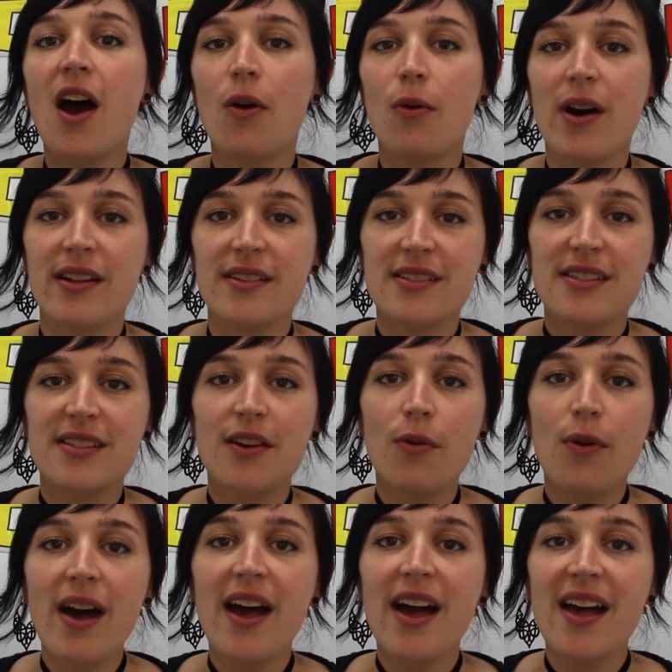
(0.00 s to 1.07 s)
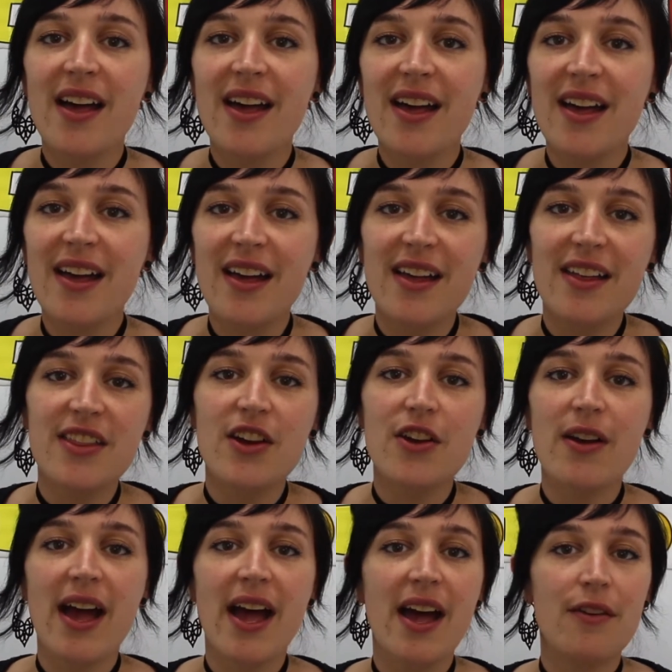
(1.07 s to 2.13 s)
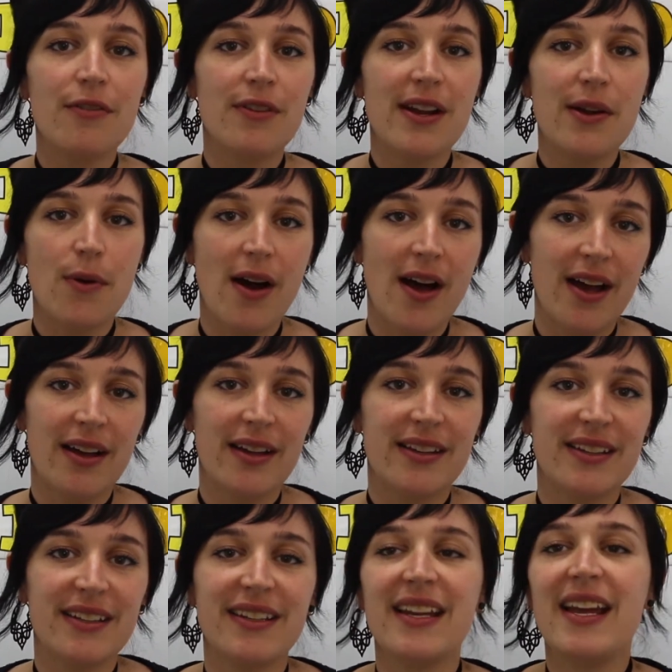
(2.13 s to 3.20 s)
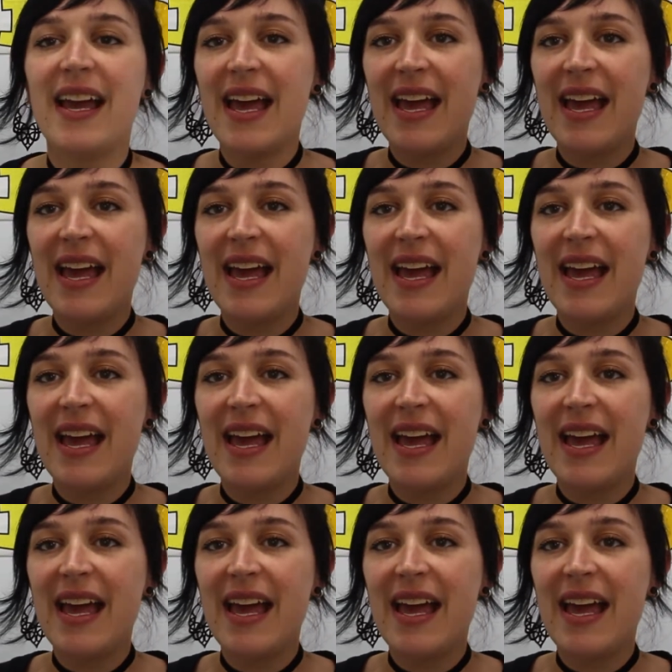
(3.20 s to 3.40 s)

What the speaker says: What's the weather, everyone?